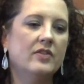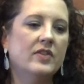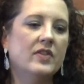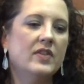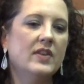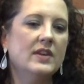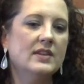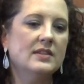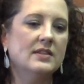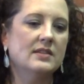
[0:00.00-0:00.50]

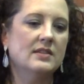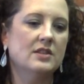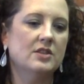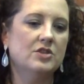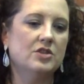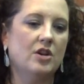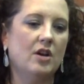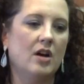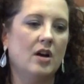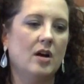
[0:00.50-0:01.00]
this is a
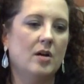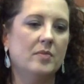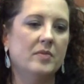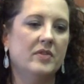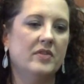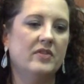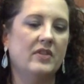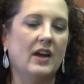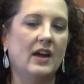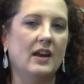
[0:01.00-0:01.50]
job
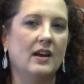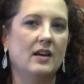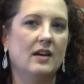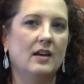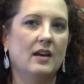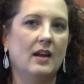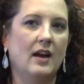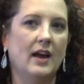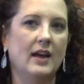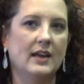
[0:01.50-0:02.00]
that
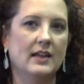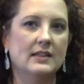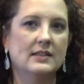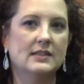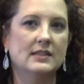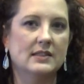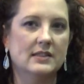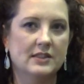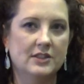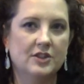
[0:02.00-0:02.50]
I can
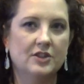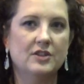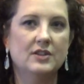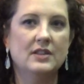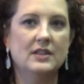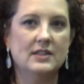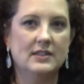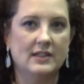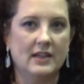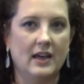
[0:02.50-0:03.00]

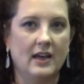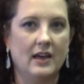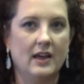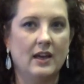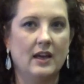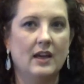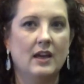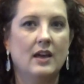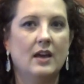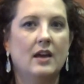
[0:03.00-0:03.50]
sincerely
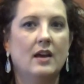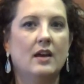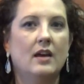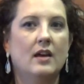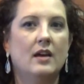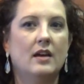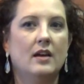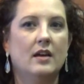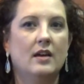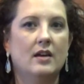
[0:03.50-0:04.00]
say
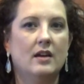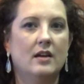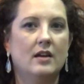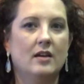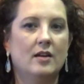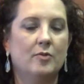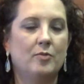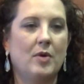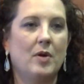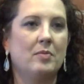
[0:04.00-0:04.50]

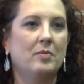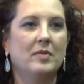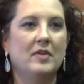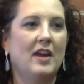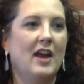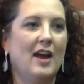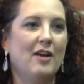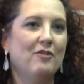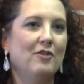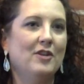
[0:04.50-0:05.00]

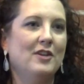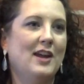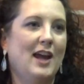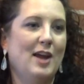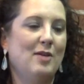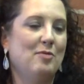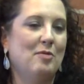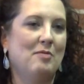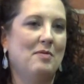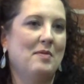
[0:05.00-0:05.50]
probably every
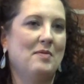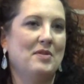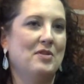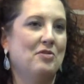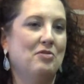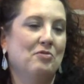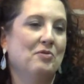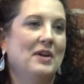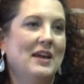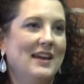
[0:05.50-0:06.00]
day, but maybe
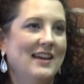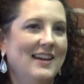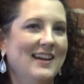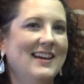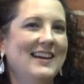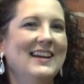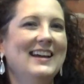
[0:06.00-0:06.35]
3.